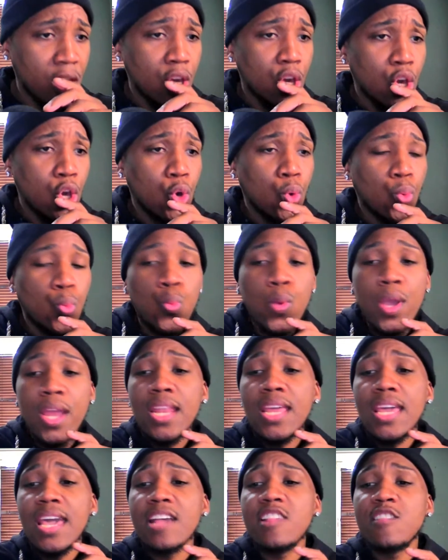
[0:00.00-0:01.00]

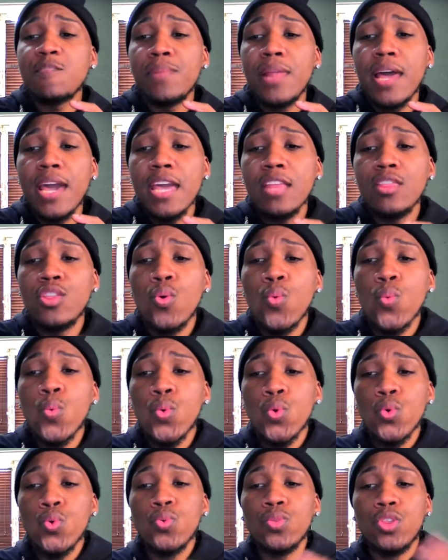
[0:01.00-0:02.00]
Wendy explained the
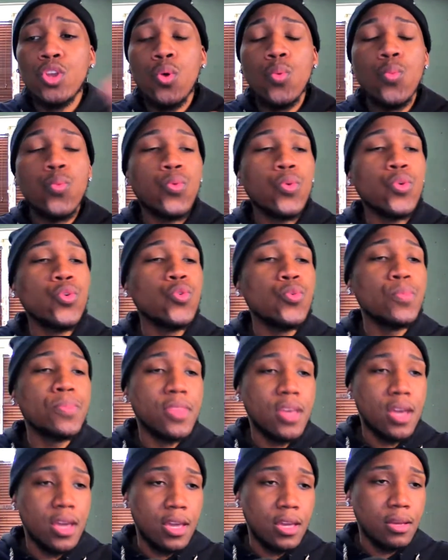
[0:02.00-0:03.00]
room the room
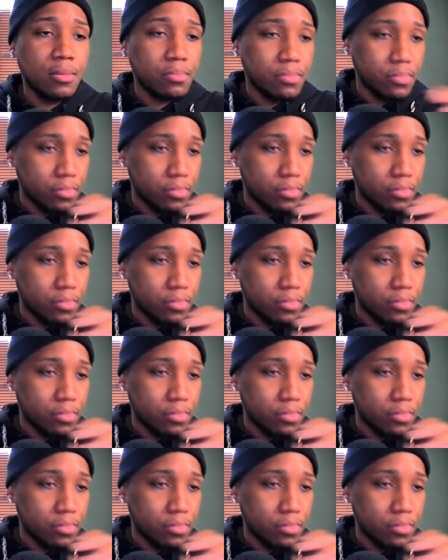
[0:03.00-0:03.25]
thing.